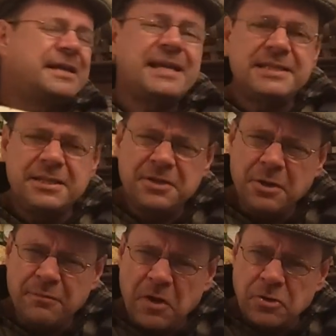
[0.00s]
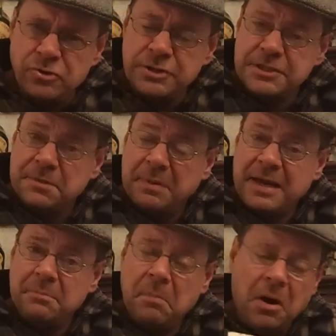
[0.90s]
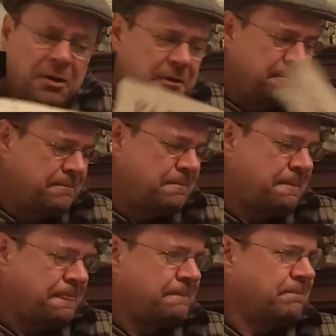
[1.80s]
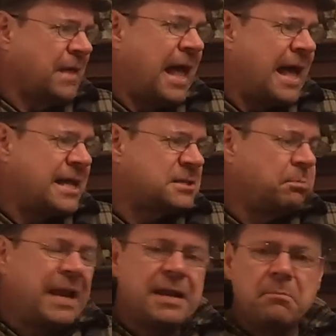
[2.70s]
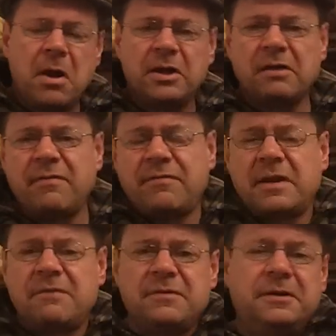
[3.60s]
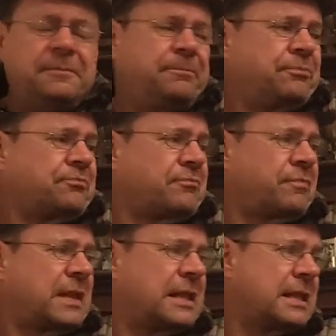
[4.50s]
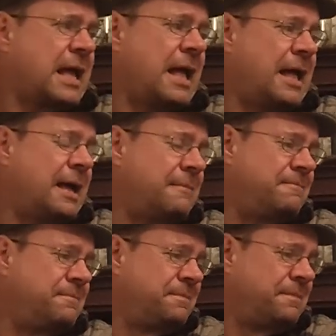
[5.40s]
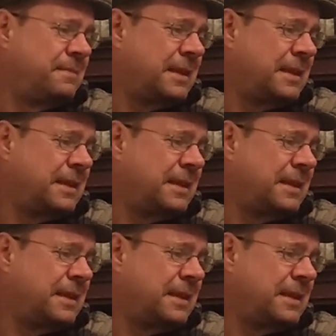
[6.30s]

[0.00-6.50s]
93 out of 100, it's a blend mark. Highest blend mark I've ever given. I'm